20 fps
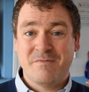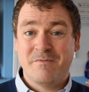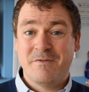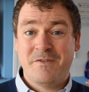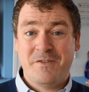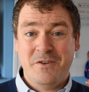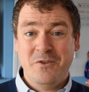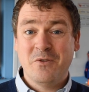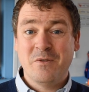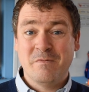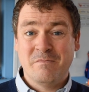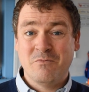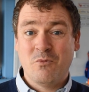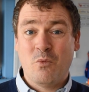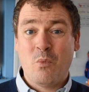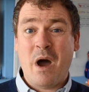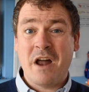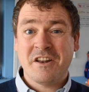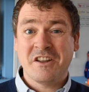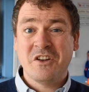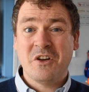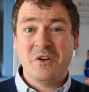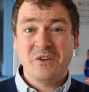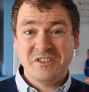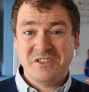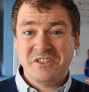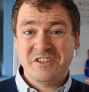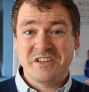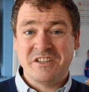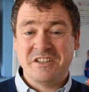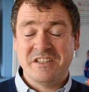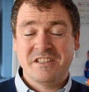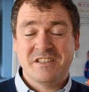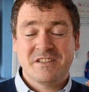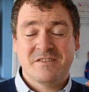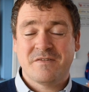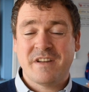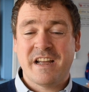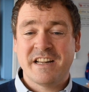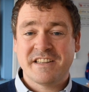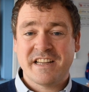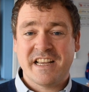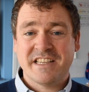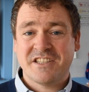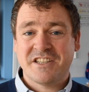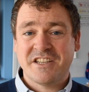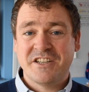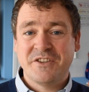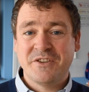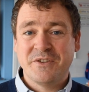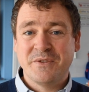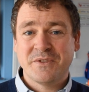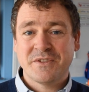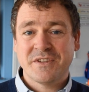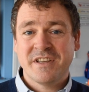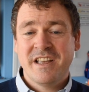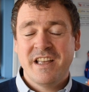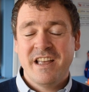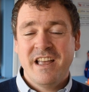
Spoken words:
film won an Oscar. It's fantastic news.